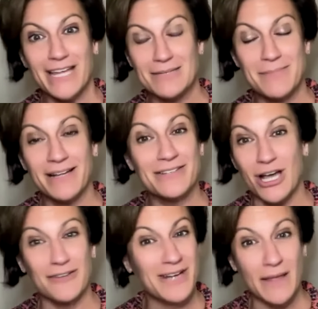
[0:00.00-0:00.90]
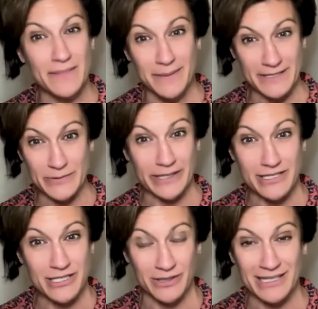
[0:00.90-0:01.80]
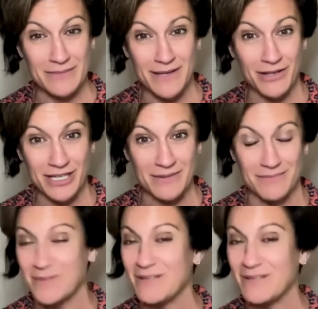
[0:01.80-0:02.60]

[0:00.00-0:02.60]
email is often not the best way to do it. Email can